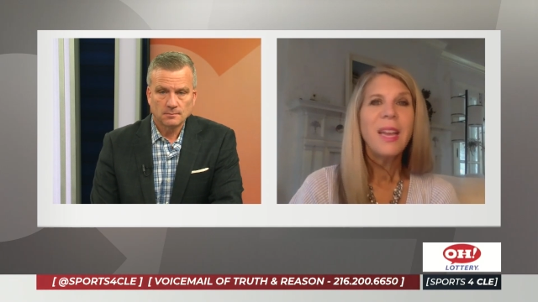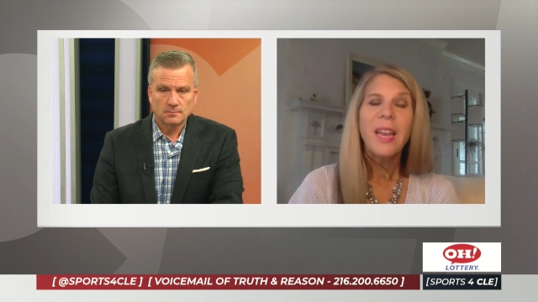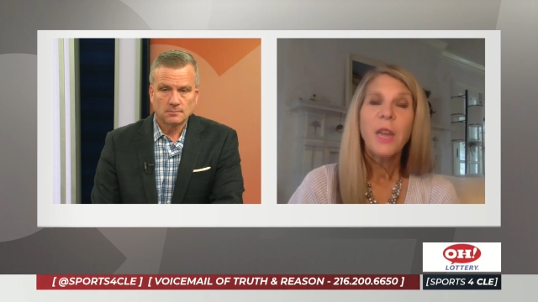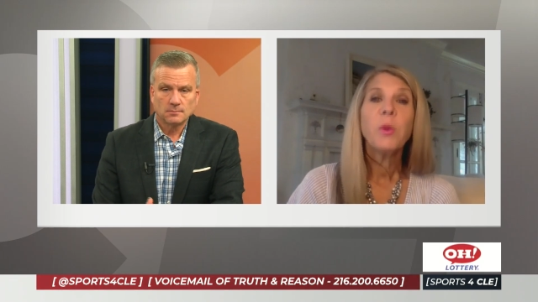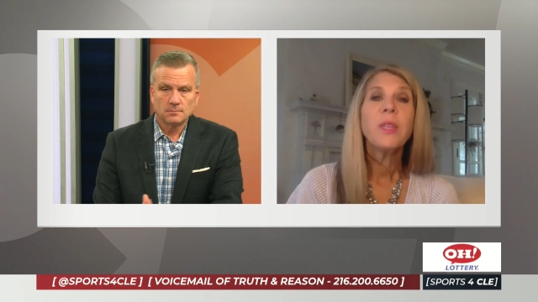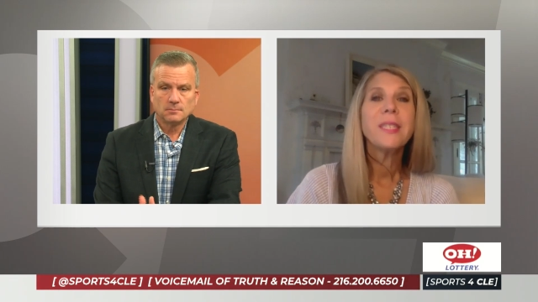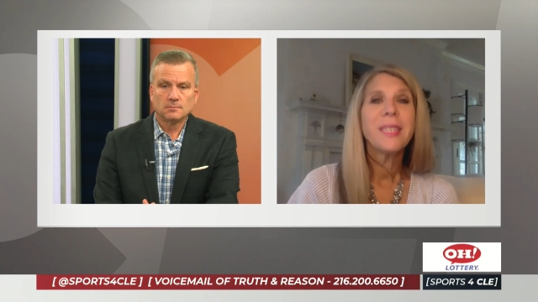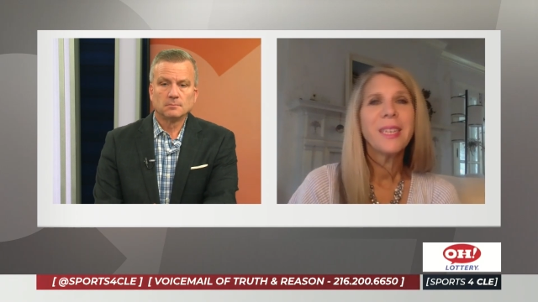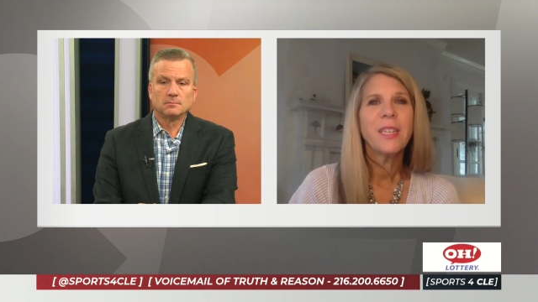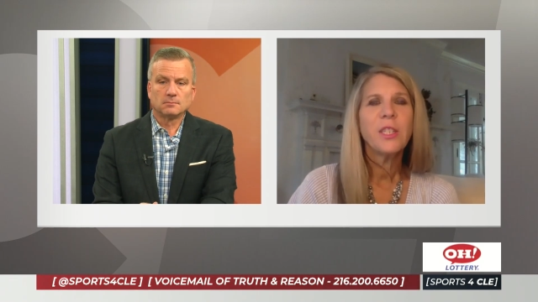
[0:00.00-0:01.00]
Speaker 1: He really
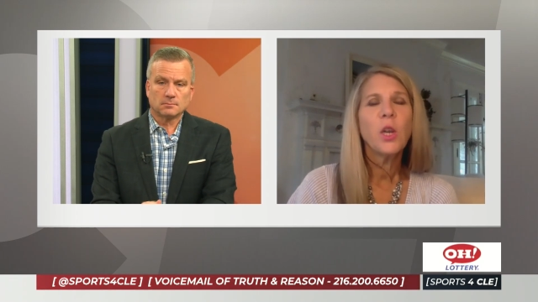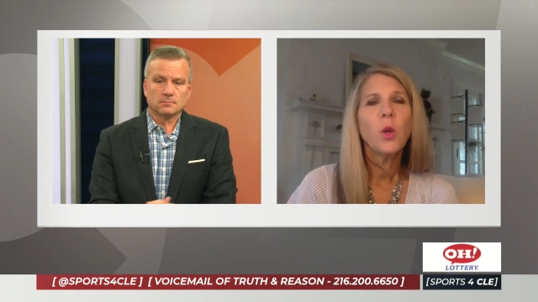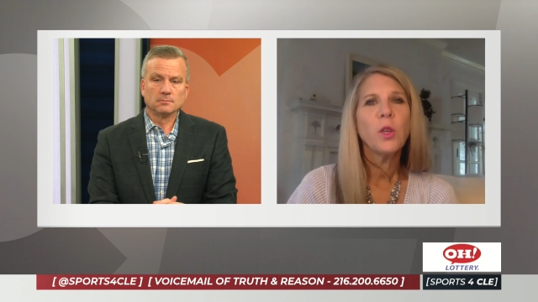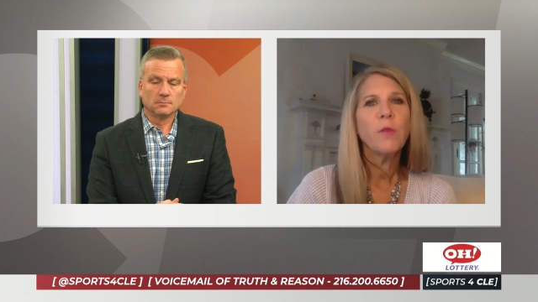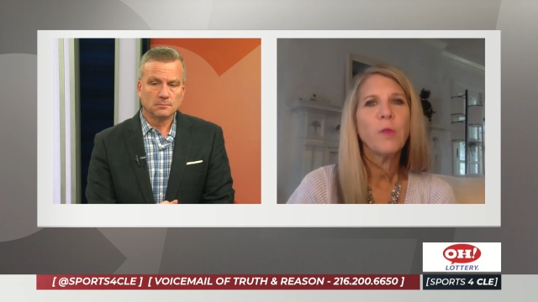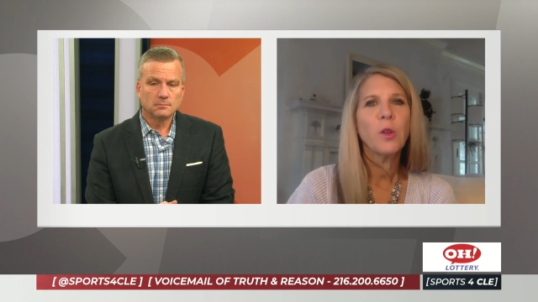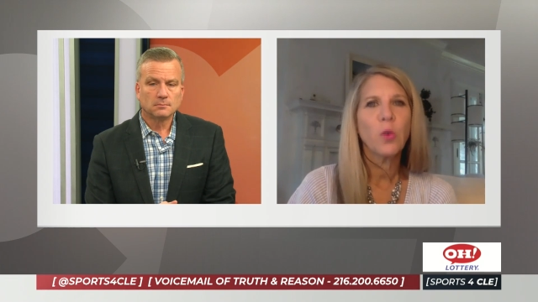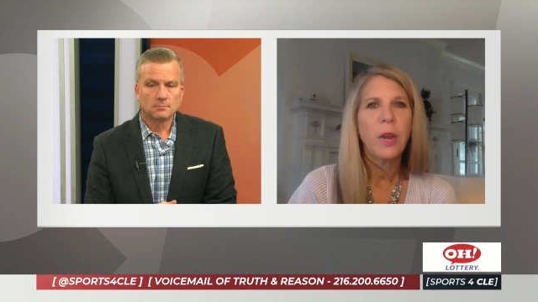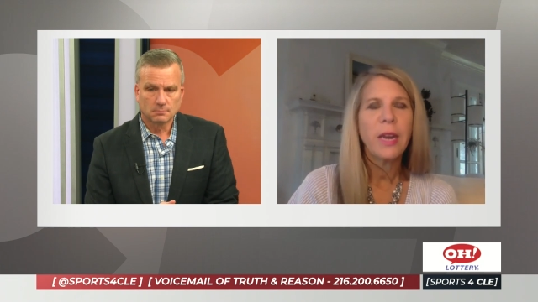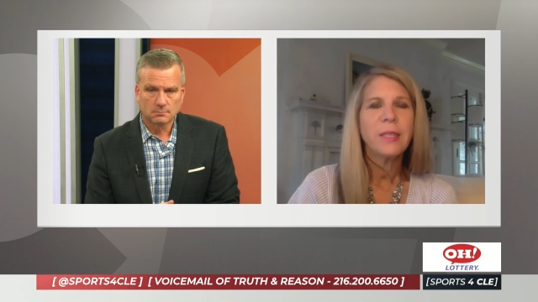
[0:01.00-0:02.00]
did. You know, good for
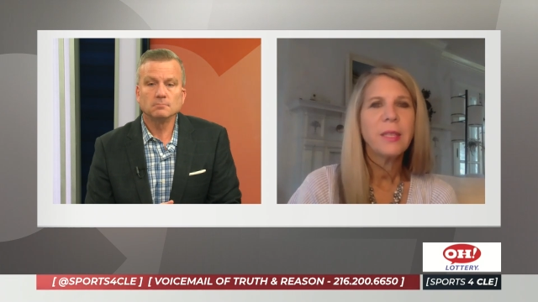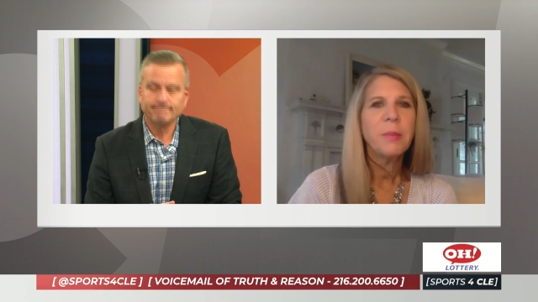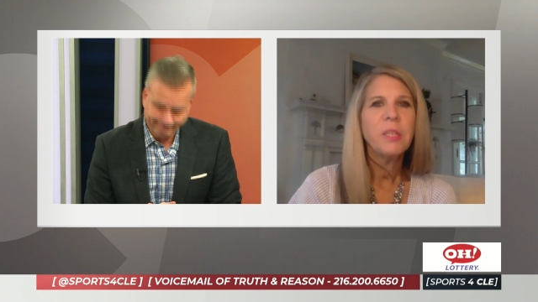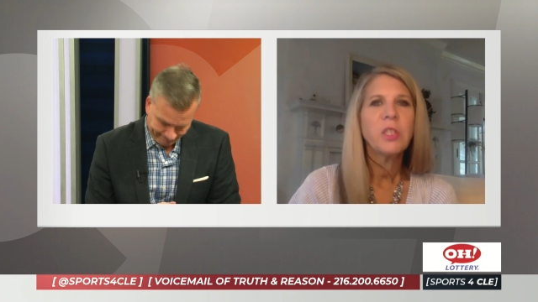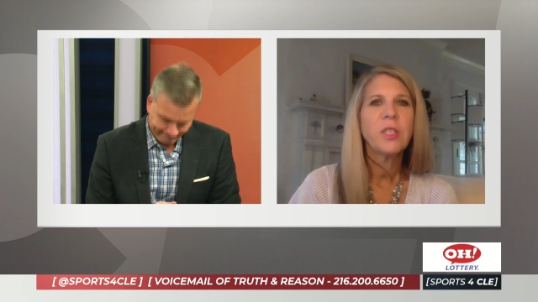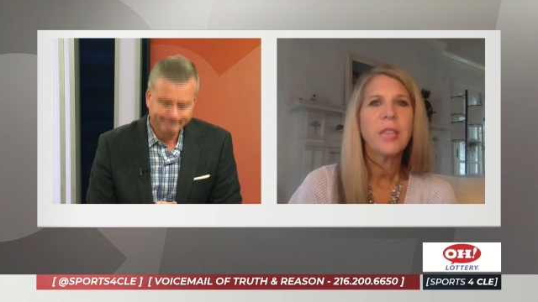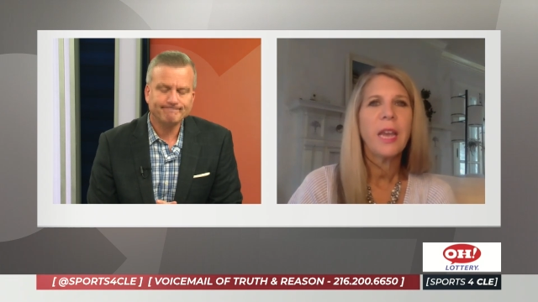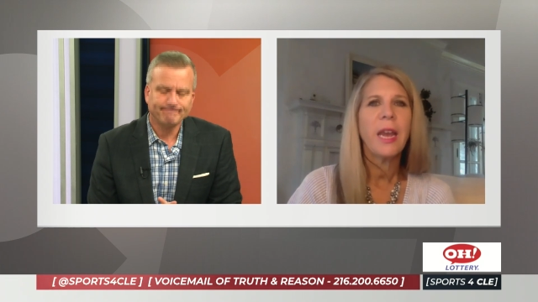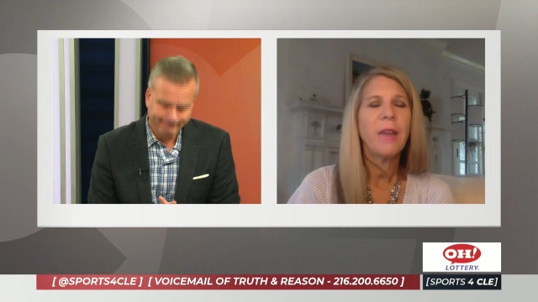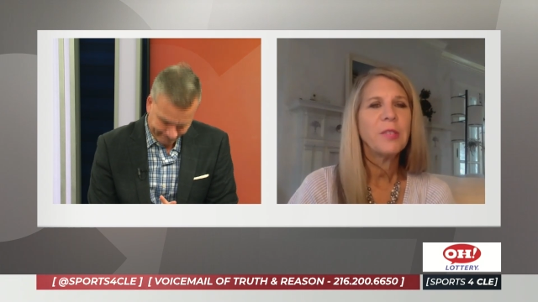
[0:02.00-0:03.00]
Grant. Let me just
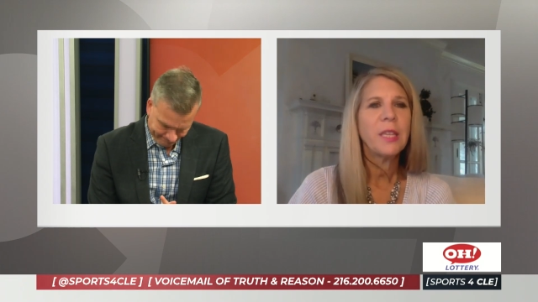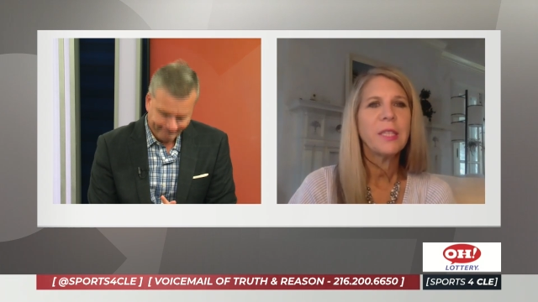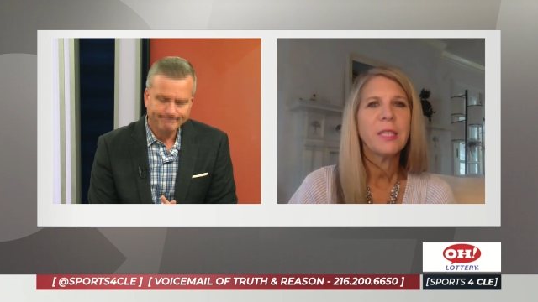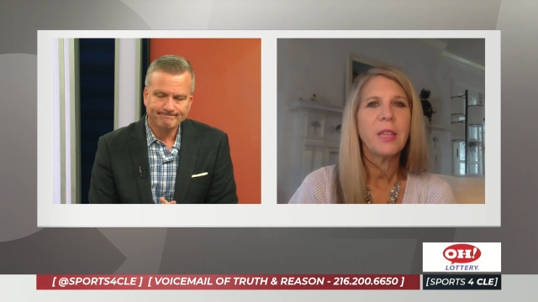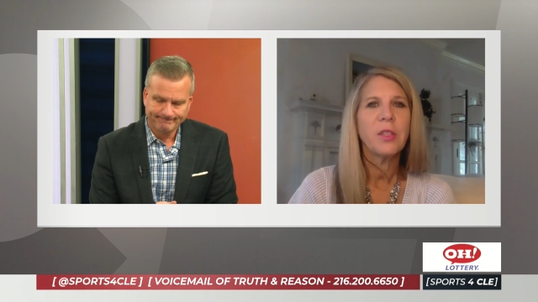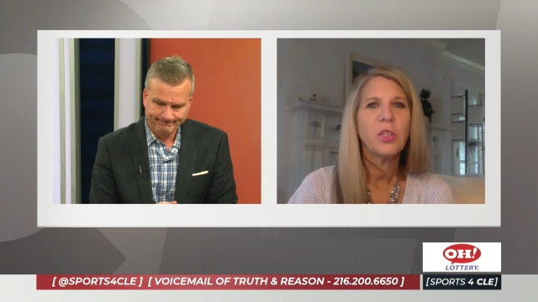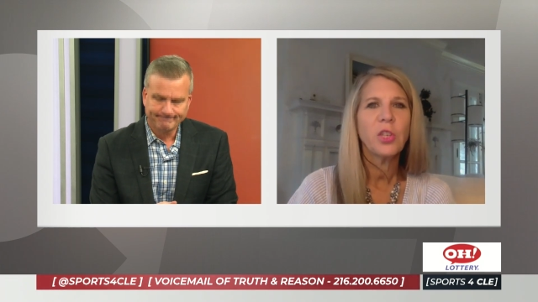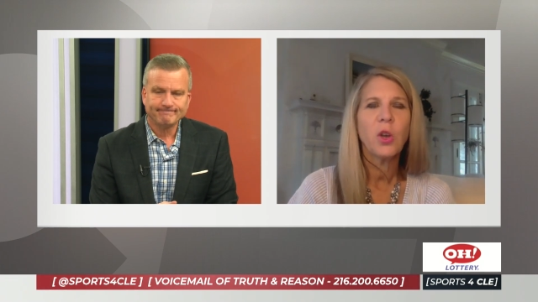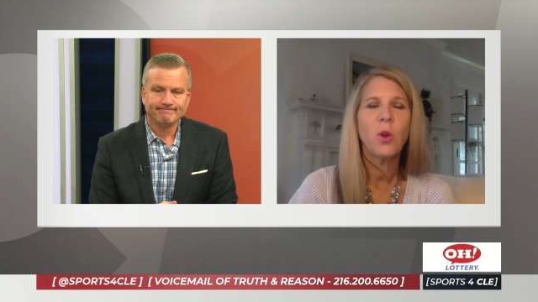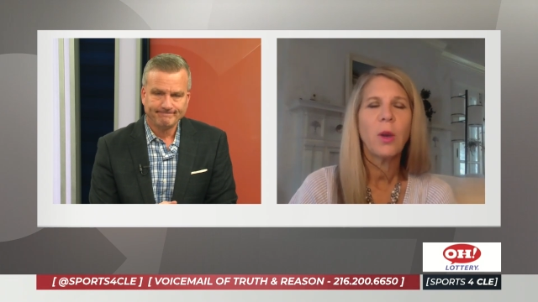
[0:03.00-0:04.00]
say, I've said this on this
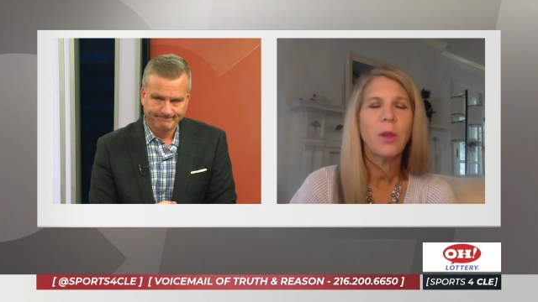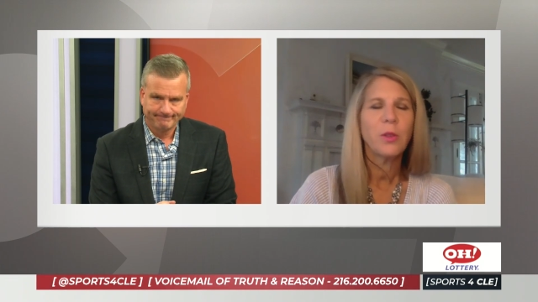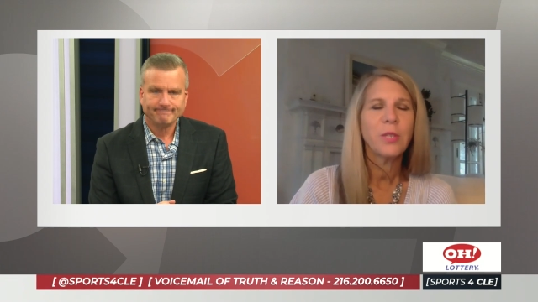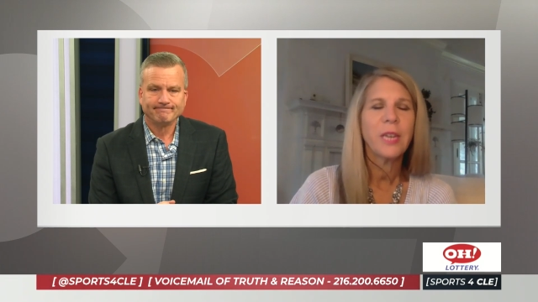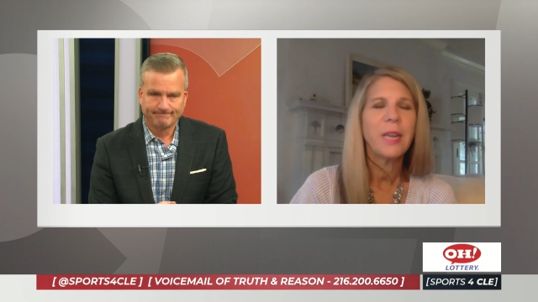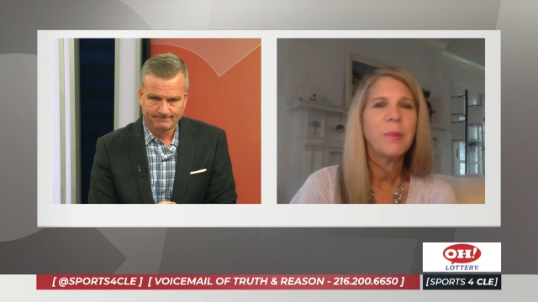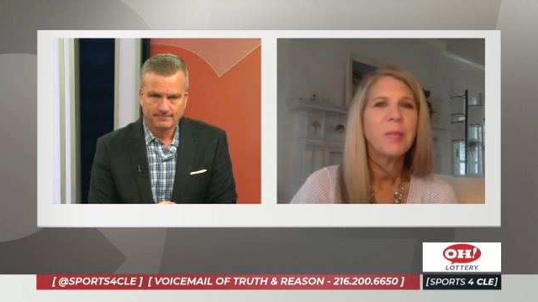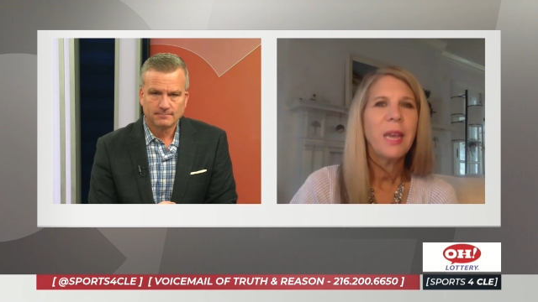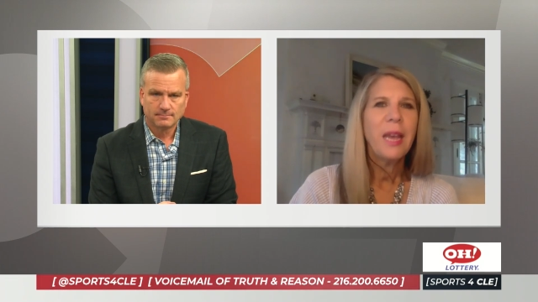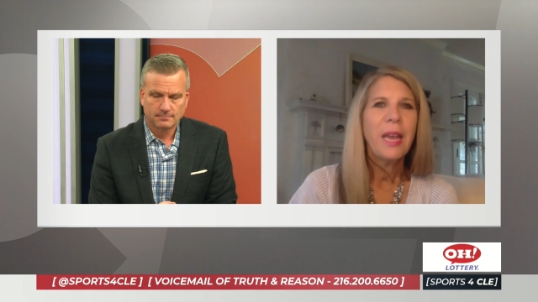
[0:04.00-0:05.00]
show other times,
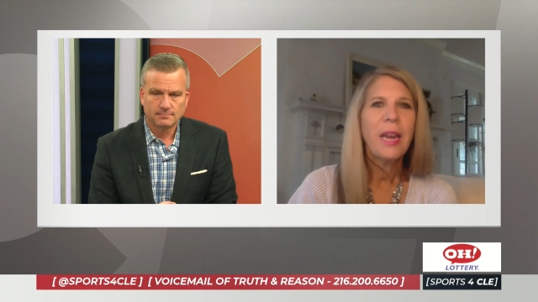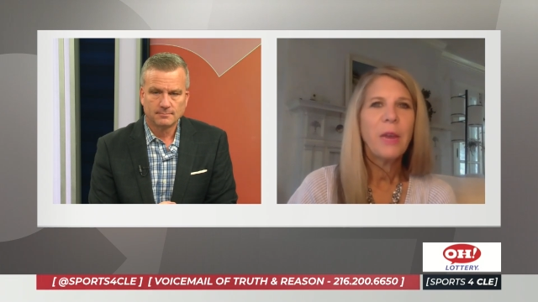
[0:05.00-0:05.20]
and I